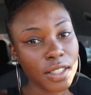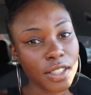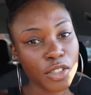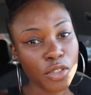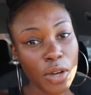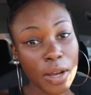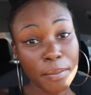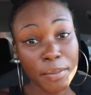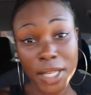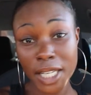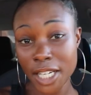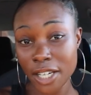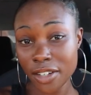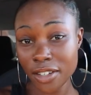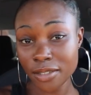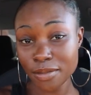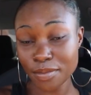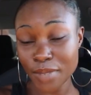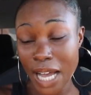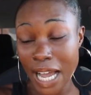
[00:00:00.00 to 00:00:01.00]
So I'm
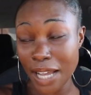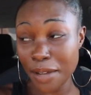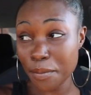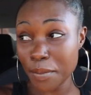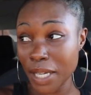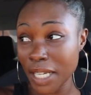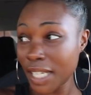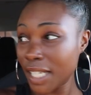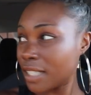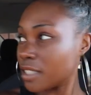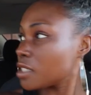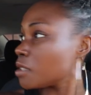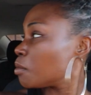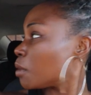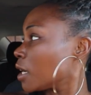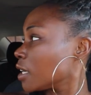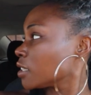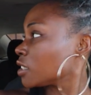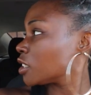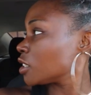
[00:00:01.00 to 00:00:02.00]
here. I made it to
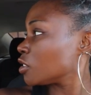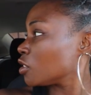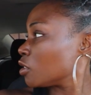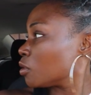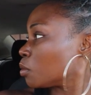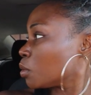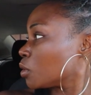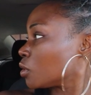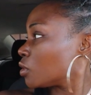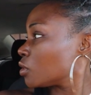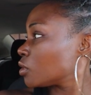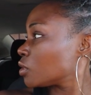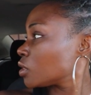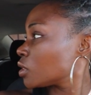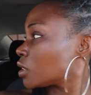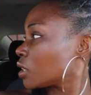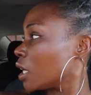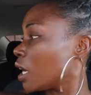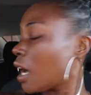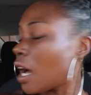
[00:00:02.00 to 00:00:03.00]
Barnes &
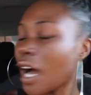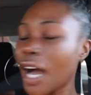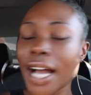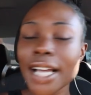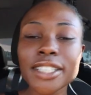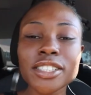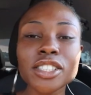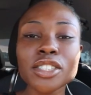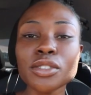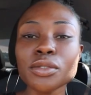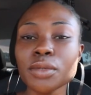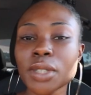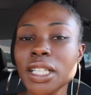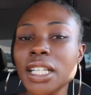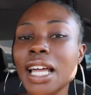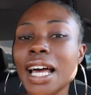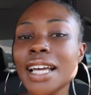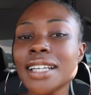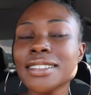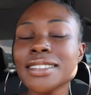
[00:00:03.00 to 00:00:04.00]
Noble's. I just
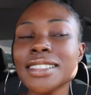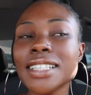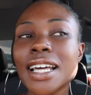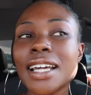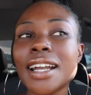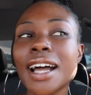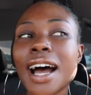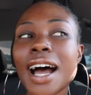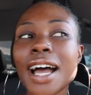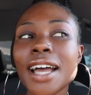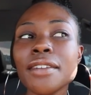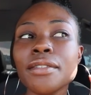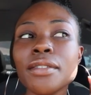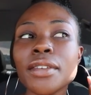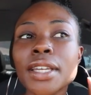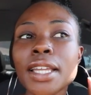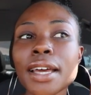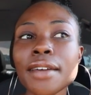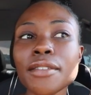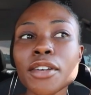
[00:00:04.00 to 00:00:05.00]
realized that I've
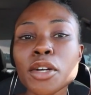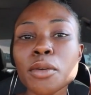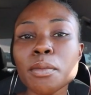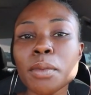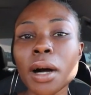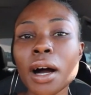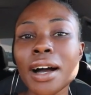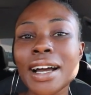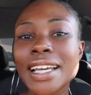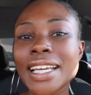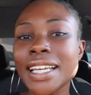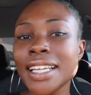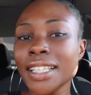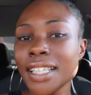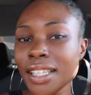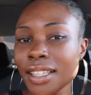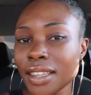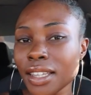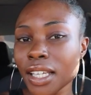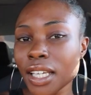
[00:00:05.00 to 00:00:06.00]
never bought
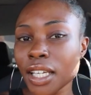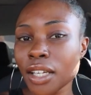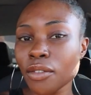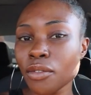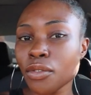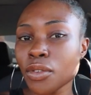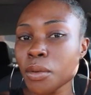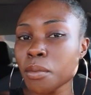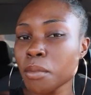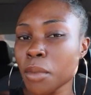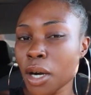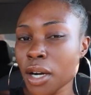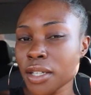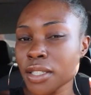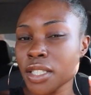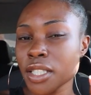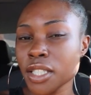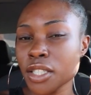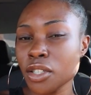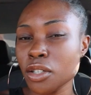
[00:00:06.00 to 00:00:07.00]
anything from
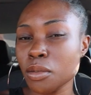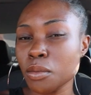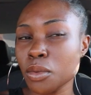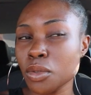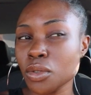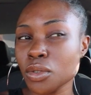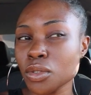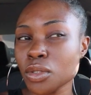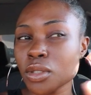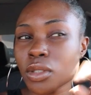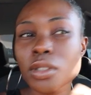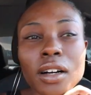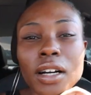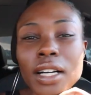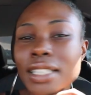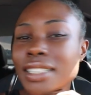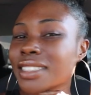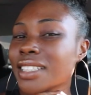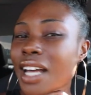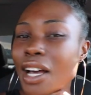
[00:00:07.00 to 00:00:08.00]
Barnes & Noble's.
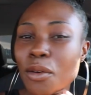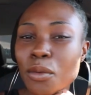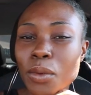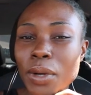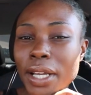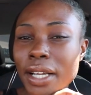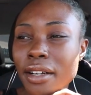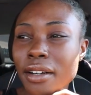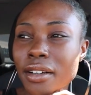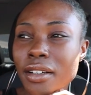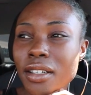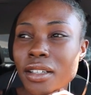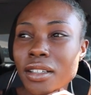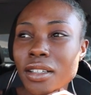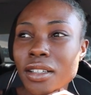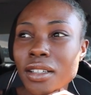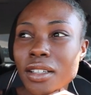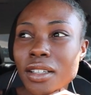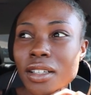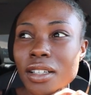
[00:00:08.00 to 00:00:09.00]
Is that weird?
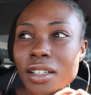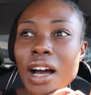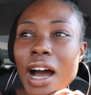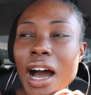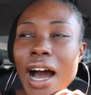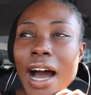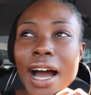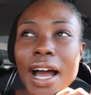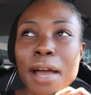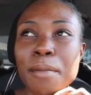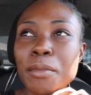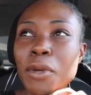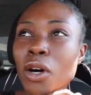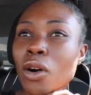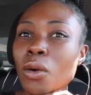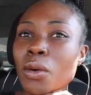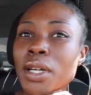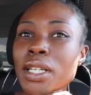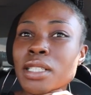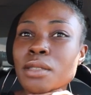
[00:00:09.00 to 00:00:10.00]
I'm
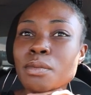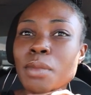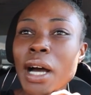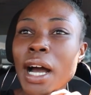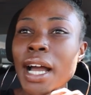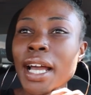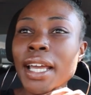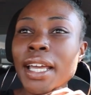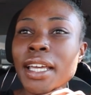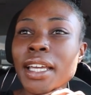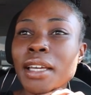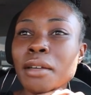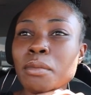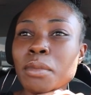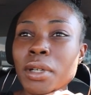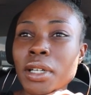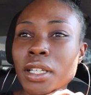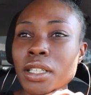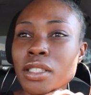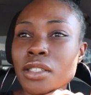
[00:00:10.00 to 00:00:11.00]
always buying
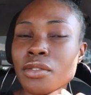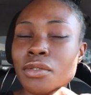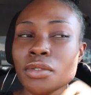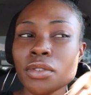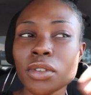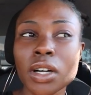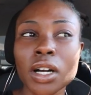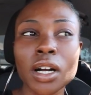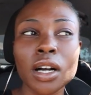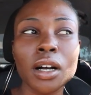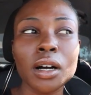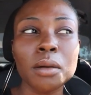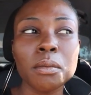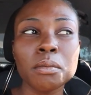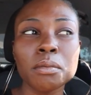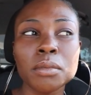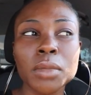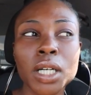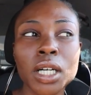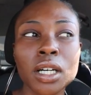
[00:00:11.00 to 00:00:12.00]
books
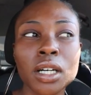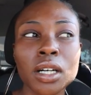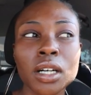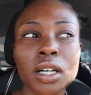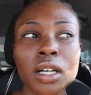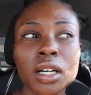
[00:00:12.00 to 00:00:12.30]
from